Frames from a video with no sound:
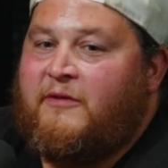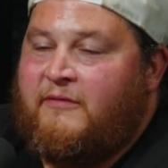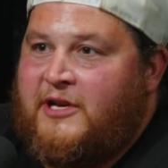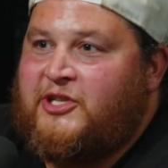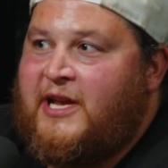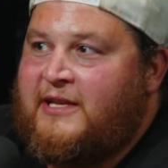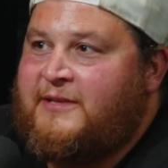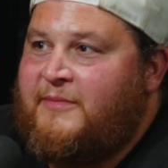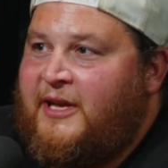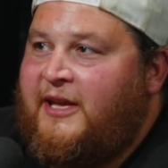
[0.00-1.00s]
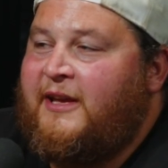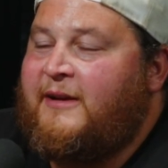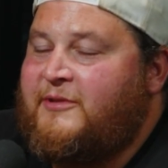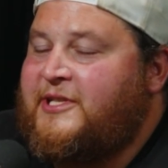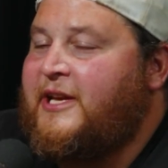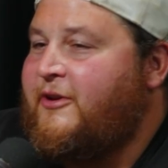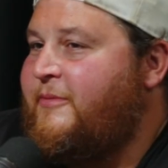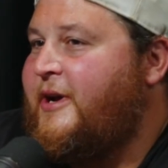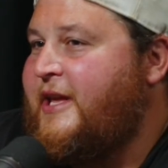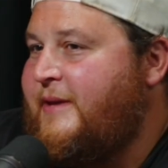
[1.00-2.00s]
reaching out to me, I would say go to
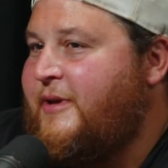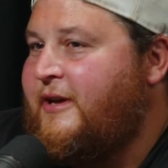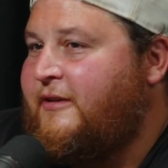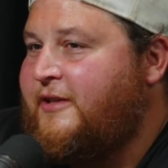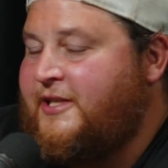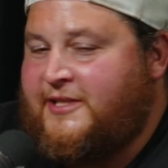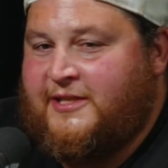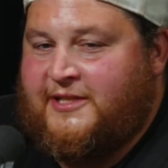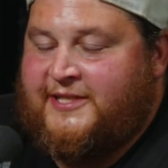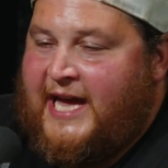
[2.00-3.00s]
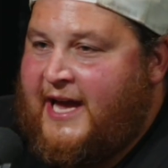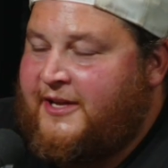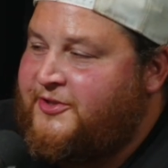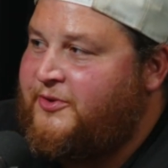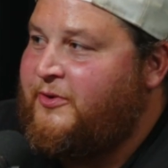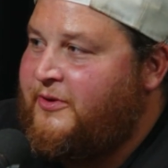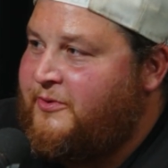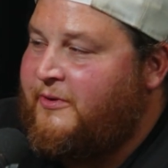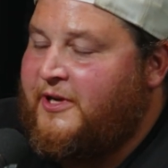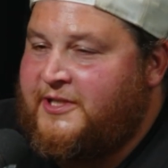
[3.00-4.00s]
my email. It's
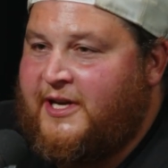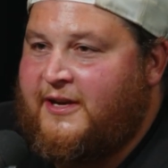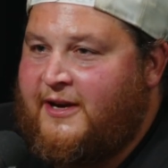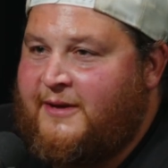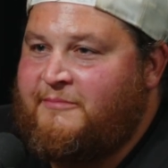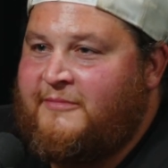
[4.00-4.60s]
Zach@studiotorres.com.